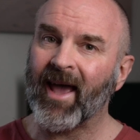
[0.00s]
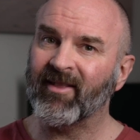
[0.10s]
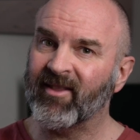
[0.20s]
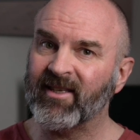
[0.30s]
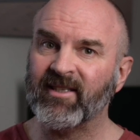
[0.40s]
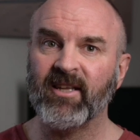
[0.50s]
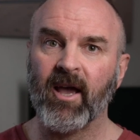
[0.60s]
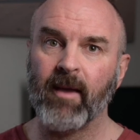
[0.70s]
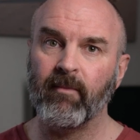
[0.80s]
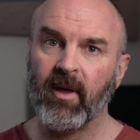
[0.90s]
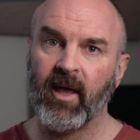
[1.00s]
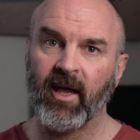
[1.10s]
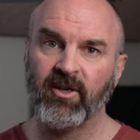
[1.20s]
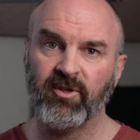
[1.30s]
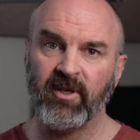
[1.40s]
at this time
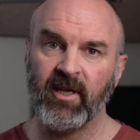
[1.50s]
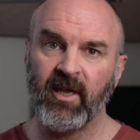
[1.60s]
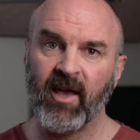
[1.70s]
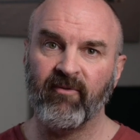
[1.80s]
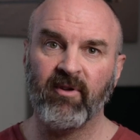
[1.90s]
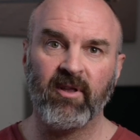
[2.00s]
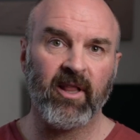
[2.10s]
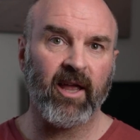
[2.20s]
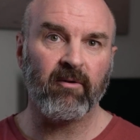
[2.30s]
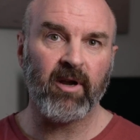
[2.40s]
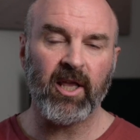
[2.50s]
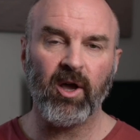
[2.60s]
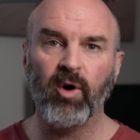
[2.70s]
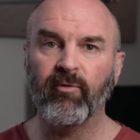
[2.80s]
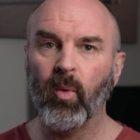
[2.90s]
actually have clarity
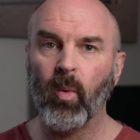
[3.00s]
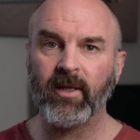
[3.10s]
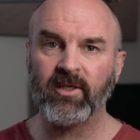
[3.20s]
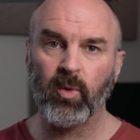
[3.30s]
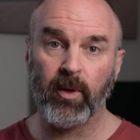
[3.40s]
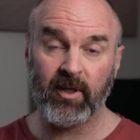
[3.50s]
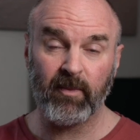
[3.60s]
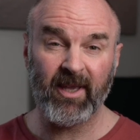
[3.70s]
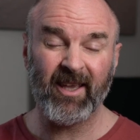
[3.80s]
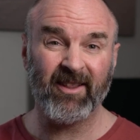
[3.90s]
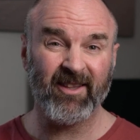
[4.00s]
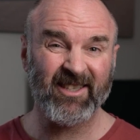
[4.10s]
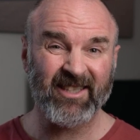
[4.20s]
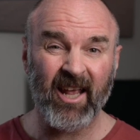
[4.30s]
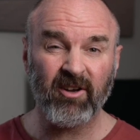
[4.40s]
over what's going to be in the
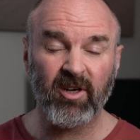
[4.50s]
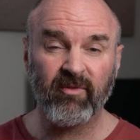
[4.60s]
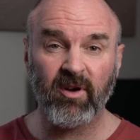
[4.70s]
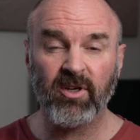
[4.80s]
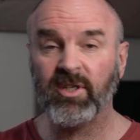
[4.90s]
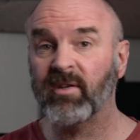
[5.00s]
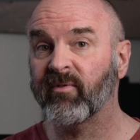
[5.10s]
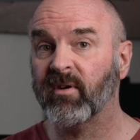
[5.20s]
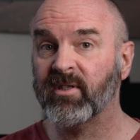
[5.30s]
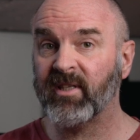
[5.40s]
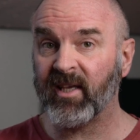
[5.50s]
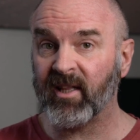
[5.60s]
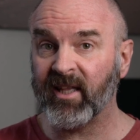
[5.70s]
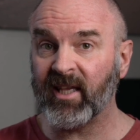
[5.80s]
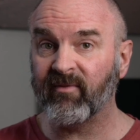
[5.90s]
standard version versus the
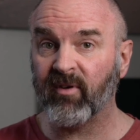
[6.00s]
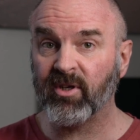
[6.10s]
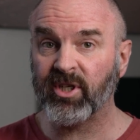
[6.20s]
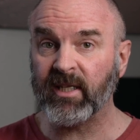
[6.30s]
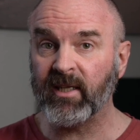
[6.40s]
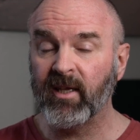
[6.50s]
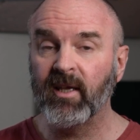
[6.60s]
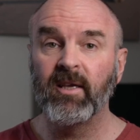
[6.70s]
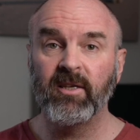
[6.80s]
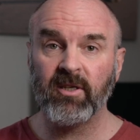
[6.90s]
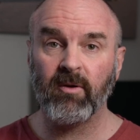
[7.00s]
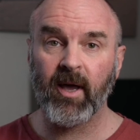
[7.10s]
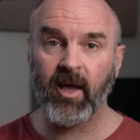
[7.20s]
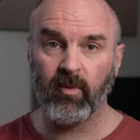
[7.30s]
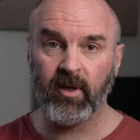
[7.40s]
elite version. So
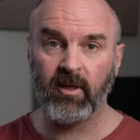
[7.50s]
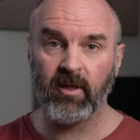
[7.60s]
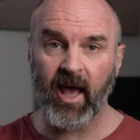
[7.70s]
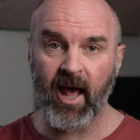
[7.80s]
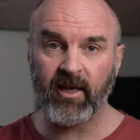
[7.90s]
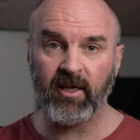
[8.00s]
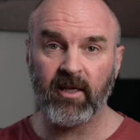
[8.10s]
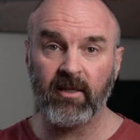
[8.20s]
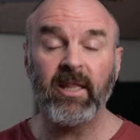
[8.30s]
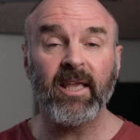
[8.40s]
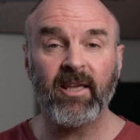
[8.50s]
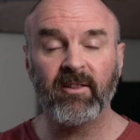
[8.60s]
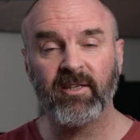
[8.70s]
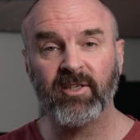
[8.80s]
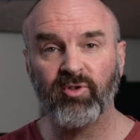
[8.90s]
I will add a link
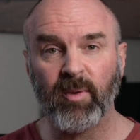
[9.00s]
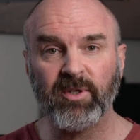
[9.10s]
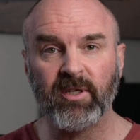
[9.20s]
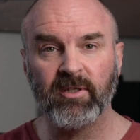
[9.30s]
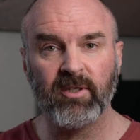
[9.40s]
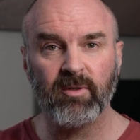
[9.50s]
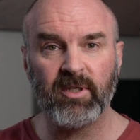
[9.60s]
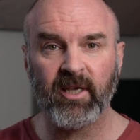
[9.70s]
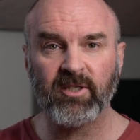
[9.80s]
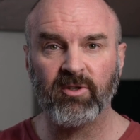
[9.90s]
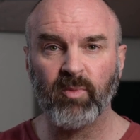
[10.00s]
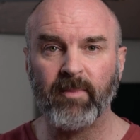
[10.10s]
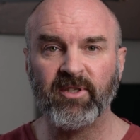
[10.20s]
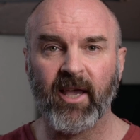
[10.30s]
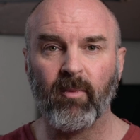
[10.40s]
in the description to DxO's
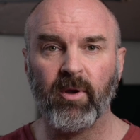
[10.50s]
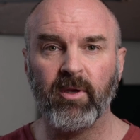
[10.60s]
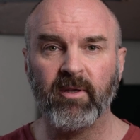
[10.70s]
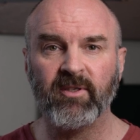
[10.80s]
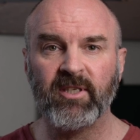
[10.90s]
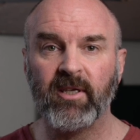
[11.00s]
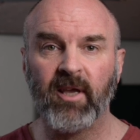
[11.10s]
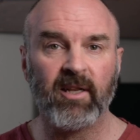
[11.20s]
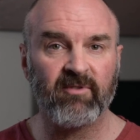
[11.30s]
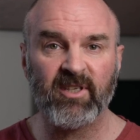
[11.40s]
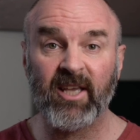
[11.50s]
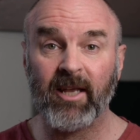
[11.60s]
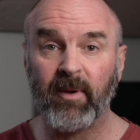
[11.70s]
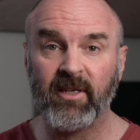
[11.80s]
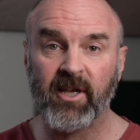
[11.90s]
website where you can see kind of the
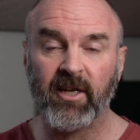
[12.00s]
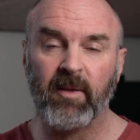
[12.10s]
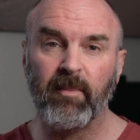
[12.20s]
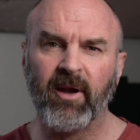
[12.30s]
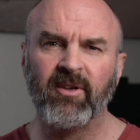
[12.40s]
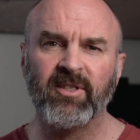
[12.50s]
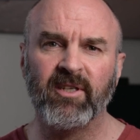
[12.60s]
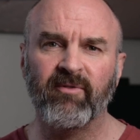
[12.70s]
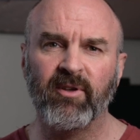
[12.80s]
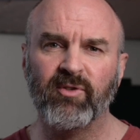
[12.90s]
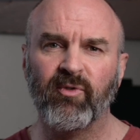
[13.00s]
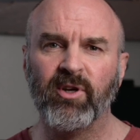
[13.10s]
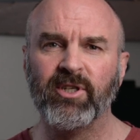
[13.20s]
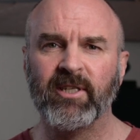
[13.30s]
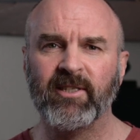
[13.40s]
side-by-side comparison of those
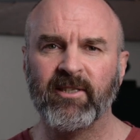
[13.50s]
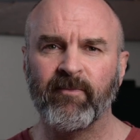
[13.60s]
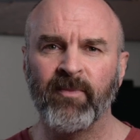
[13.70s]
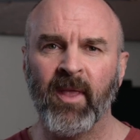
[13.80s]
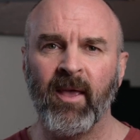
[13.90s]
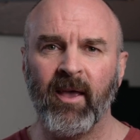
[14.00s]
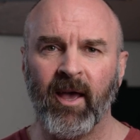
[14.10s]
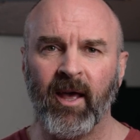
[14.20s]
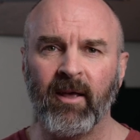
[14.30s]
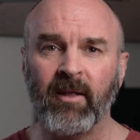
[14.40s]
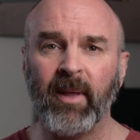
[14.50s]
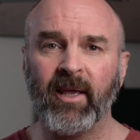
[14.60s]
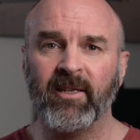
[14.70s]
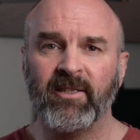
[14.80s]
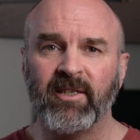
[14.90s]
versions uh, and
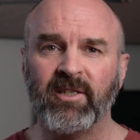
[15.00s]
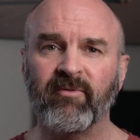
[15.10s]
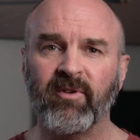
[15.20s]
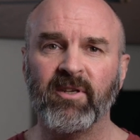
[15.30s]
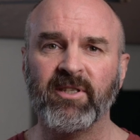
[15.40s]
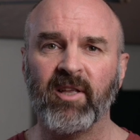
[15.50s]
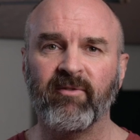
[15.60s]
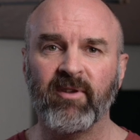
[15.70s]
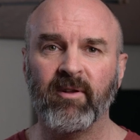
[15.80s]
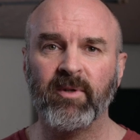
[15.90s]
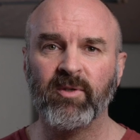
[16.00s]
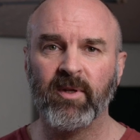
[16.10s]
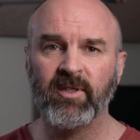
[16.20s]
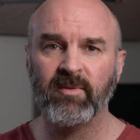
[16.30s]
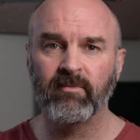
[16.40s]
make a decision for yourself, you know, which
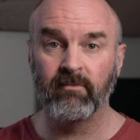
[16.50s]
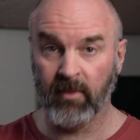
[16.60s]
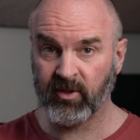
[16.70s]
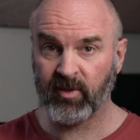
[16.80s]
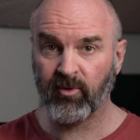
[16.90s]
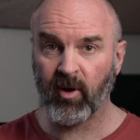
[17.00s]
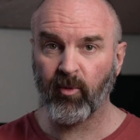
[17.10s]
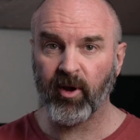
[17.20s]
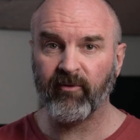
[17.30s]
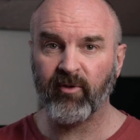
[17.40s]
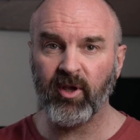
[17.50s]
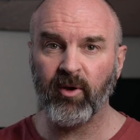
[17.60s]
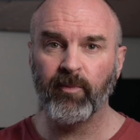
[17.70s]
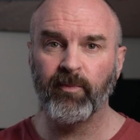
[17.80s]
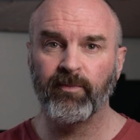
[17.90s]
one's most appropriate for you.